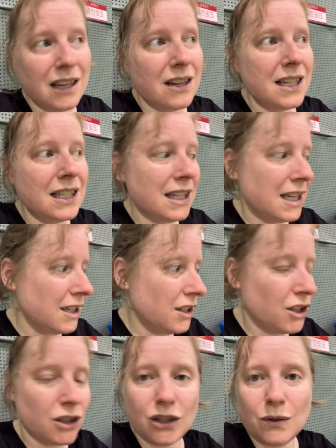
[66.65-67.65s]
There is things
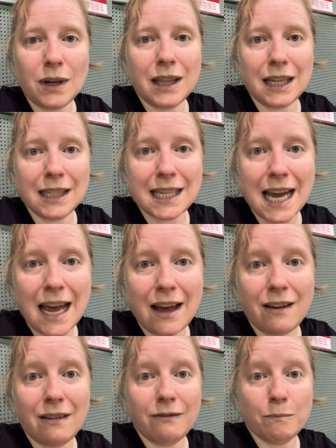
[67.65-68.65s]
to do, I think, to
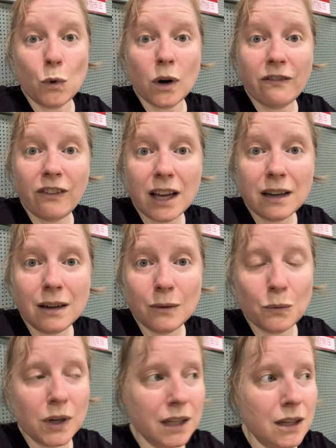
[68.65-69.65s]
have more fun
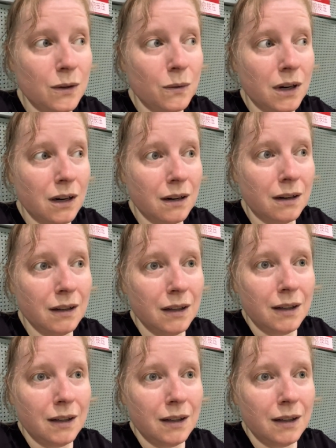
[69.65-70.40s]
when you are